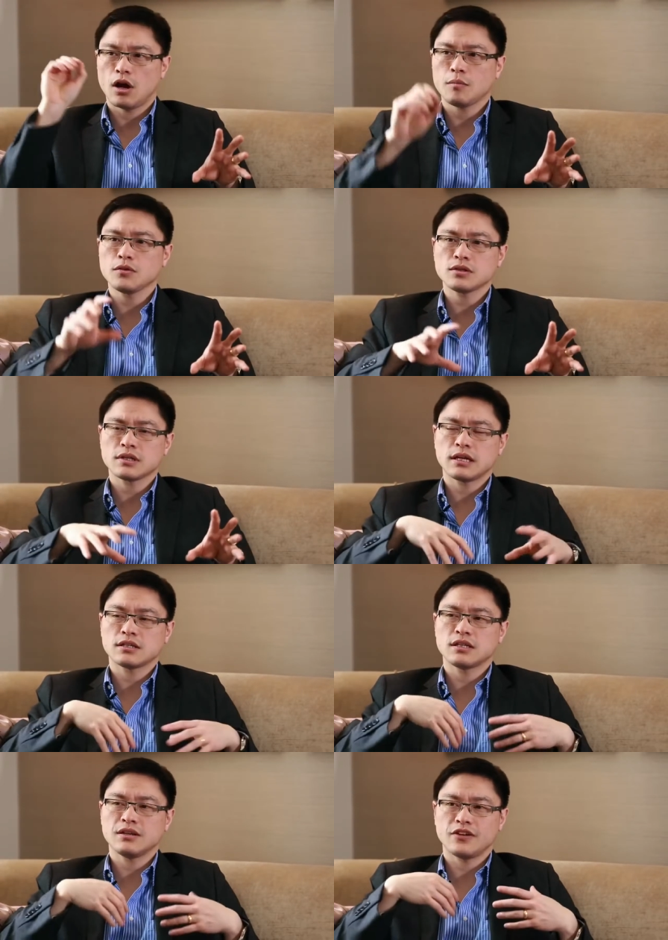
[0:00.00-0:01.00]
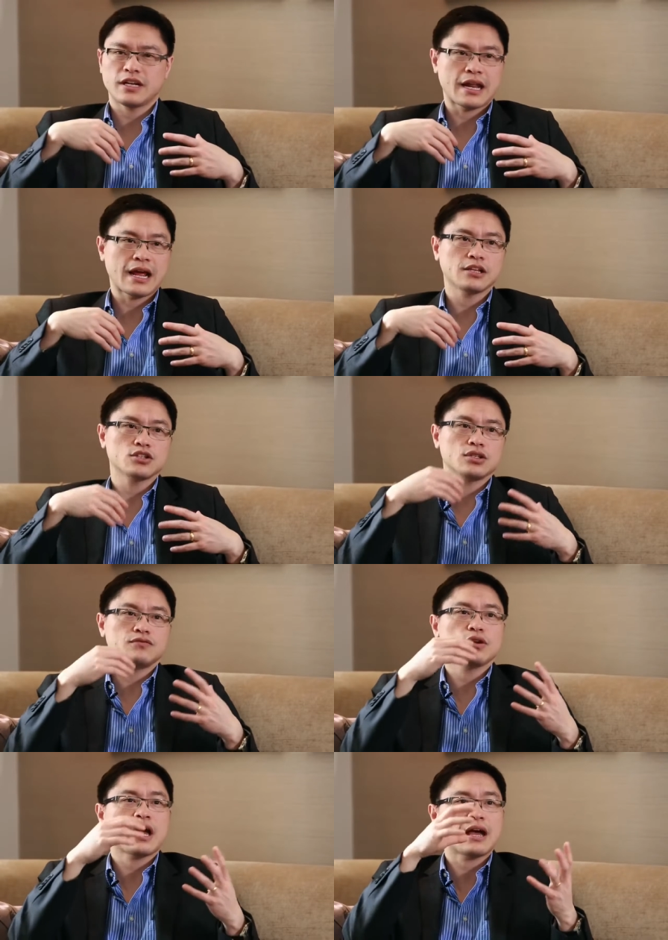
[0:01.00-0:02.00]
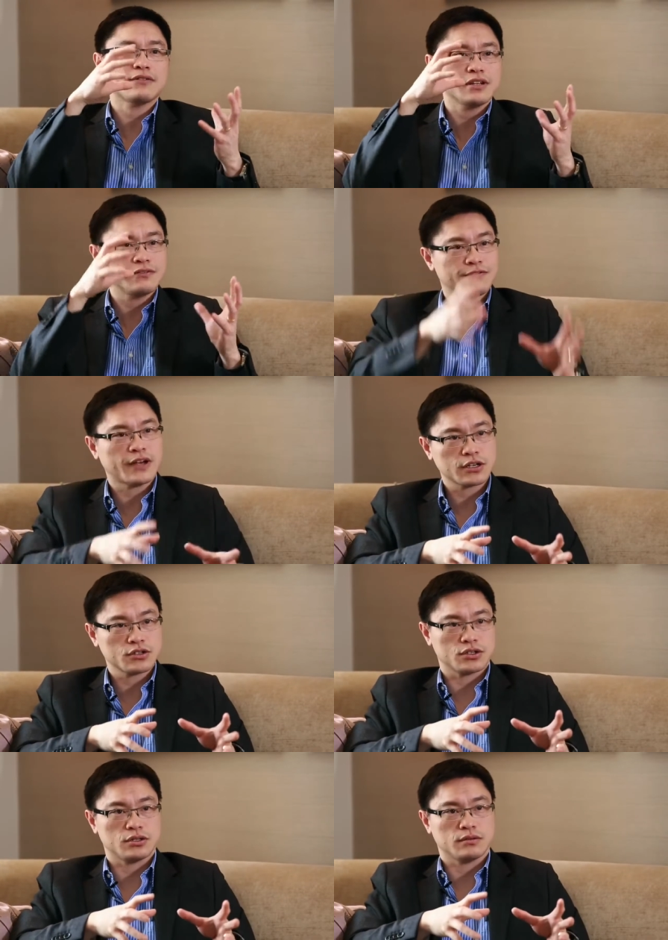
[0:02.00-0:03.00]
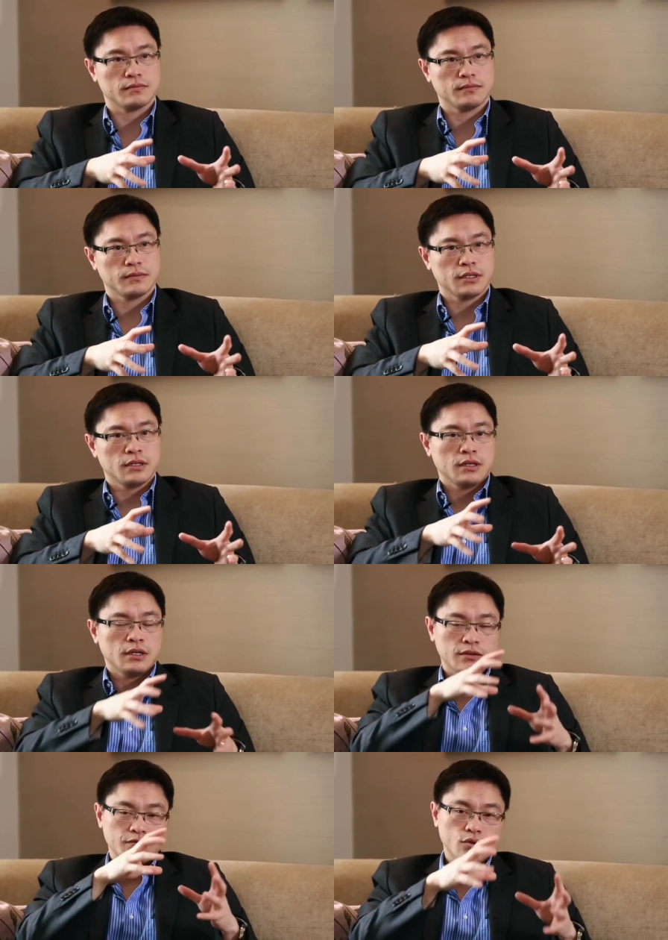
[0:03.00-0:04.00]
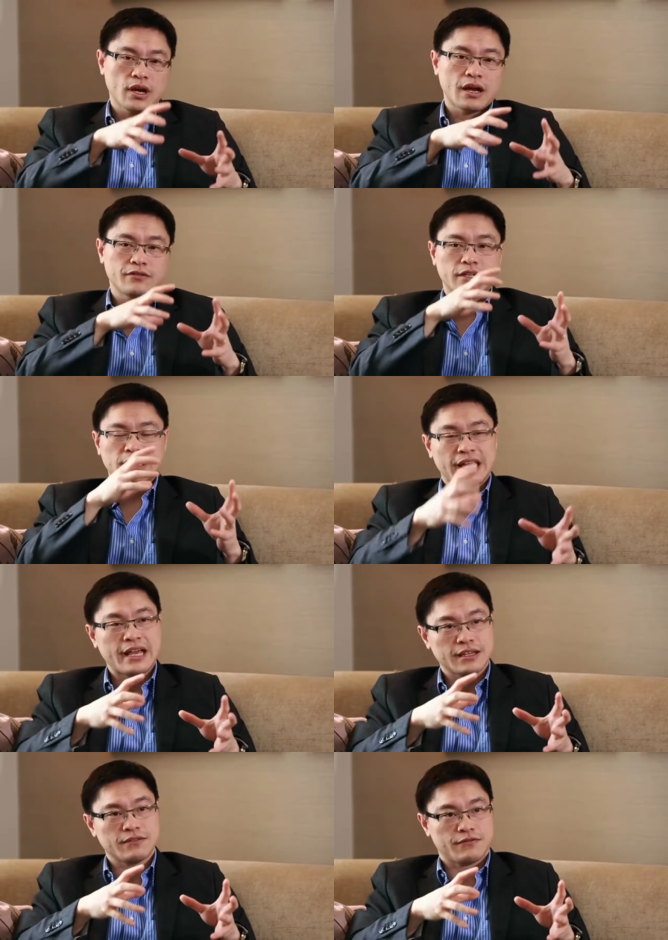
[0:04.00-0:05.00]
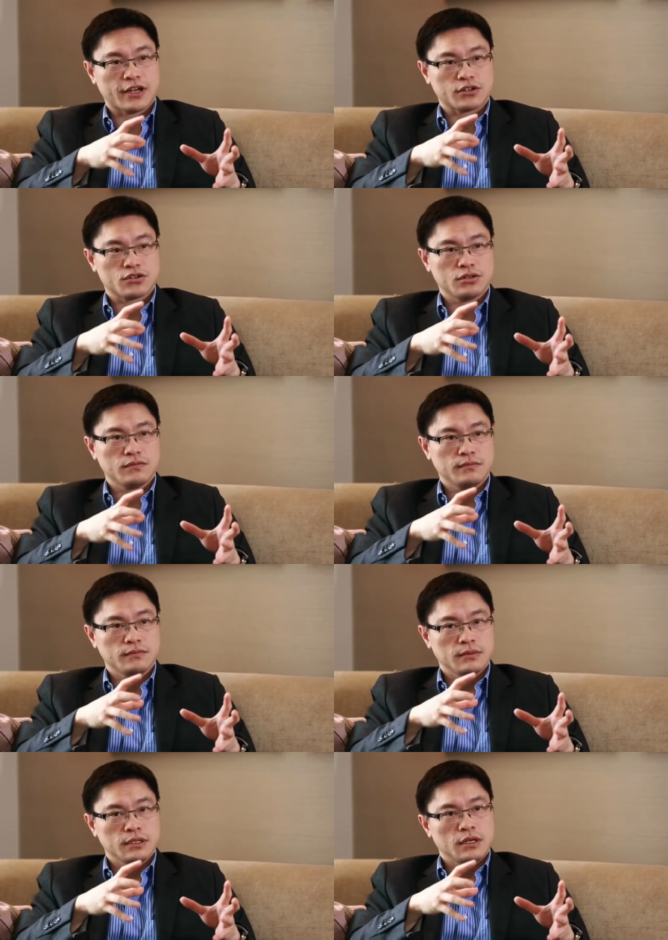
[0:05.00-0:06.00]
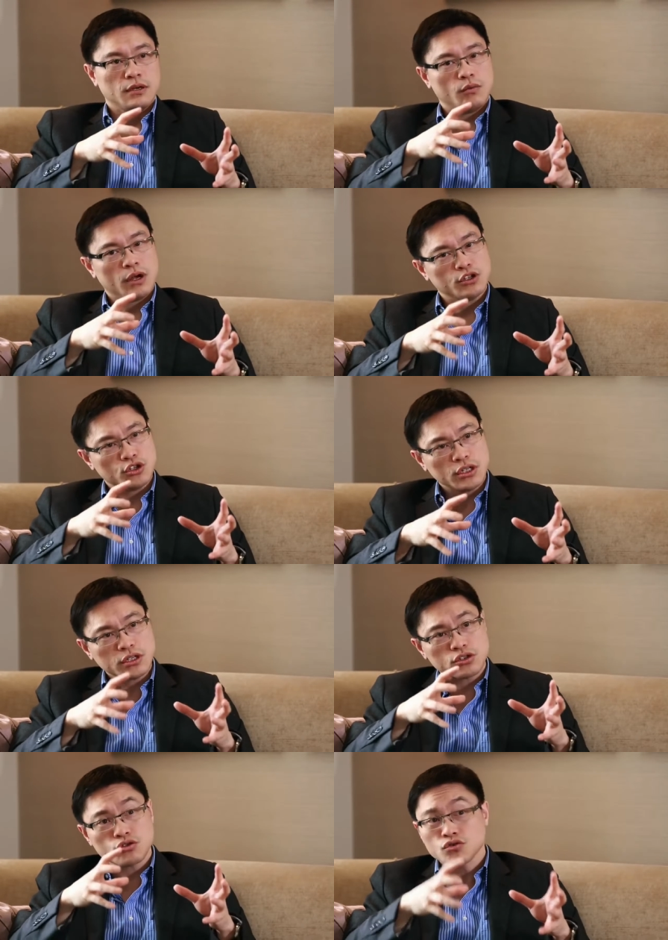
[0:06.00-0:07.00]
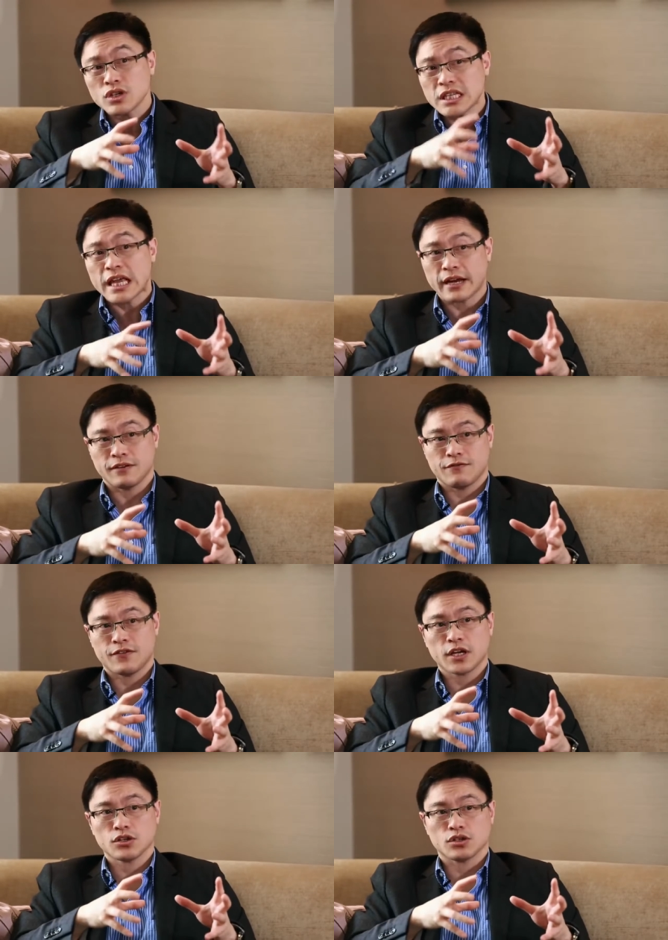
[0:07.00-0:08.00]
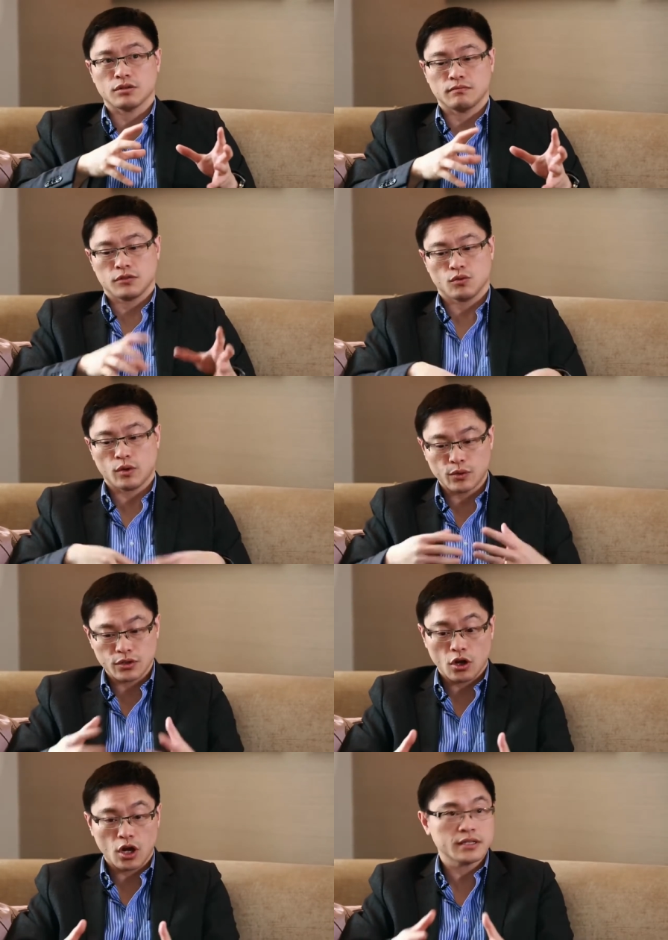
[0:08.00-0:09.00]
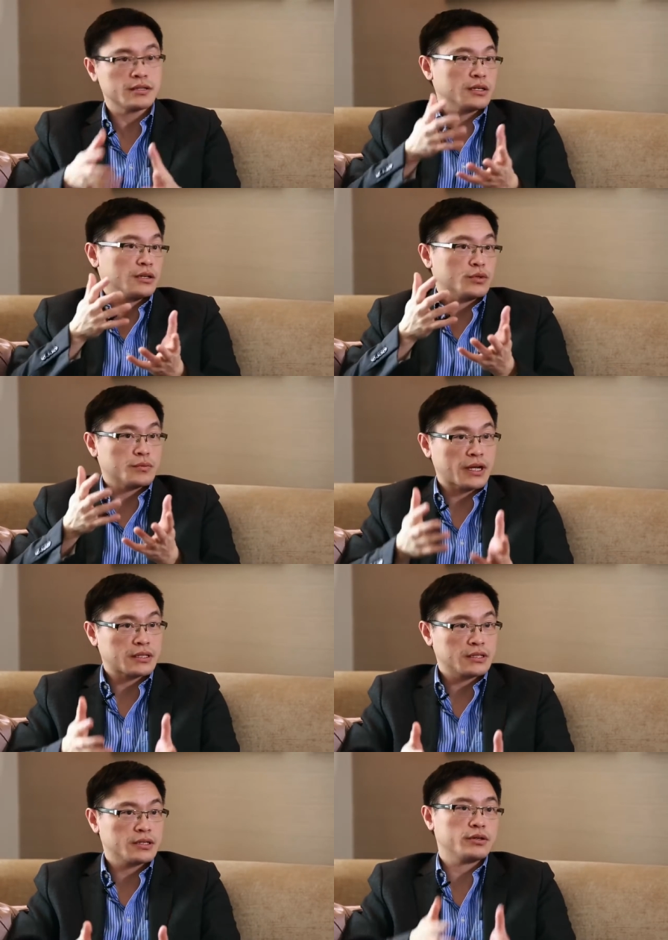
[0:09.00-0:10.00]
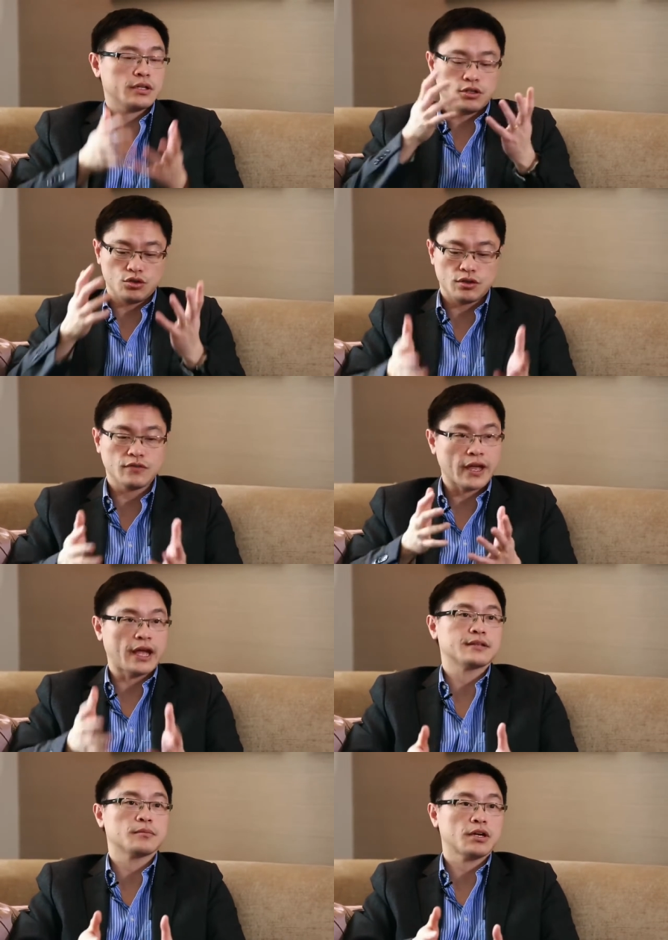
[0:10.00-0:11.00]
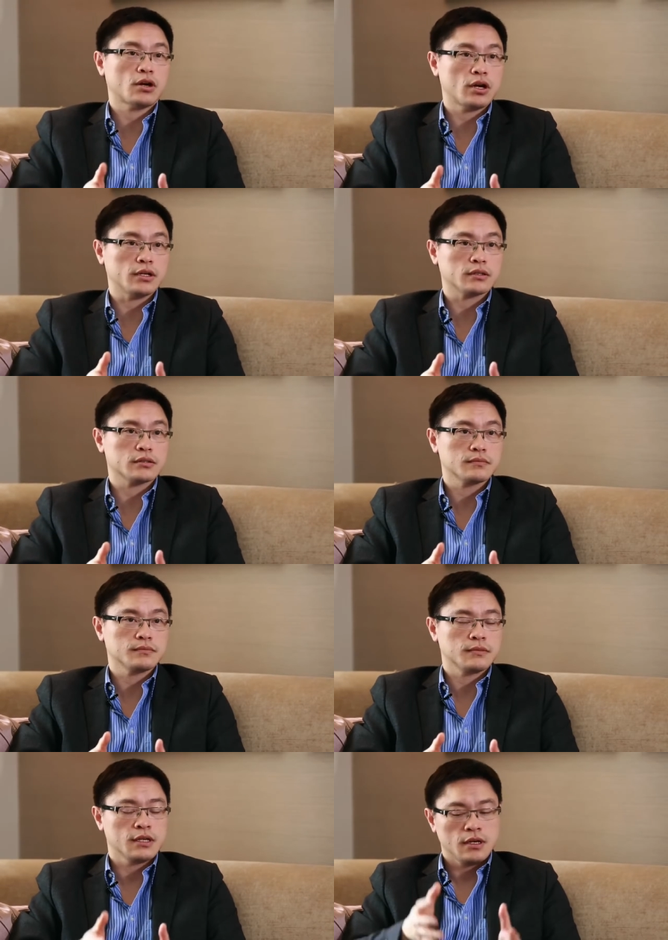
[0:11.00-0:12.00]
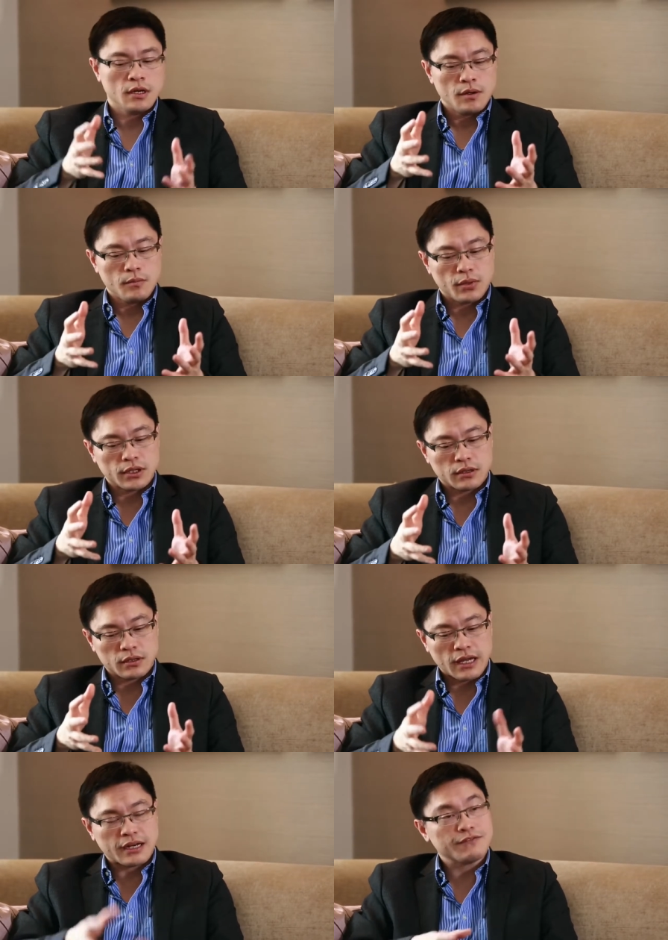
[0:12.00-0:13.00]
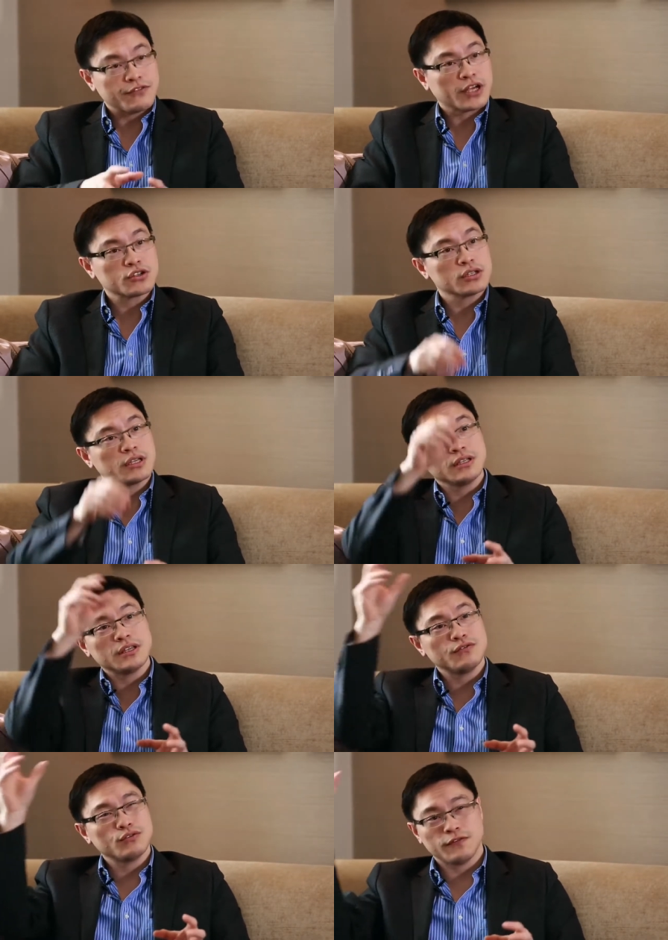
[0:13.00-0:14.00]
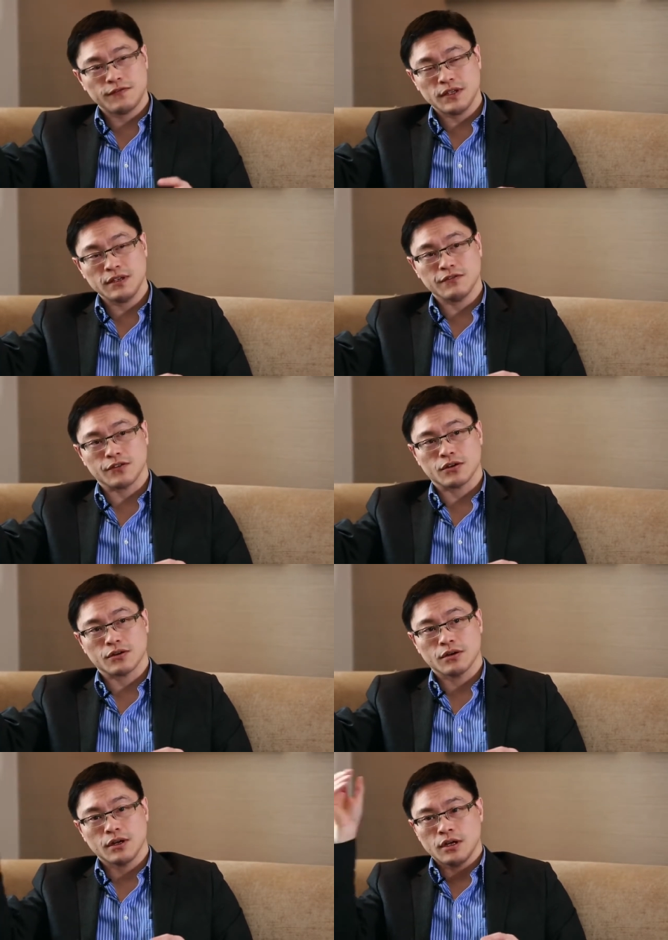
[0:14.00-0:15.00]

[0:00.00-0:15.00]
almost like to give an analogy. If you have an infection, if you have a leg infection, well, you need to treat that infection. So, what was causing it was bacteria. You give antibiotics. But that infection can give you a fever.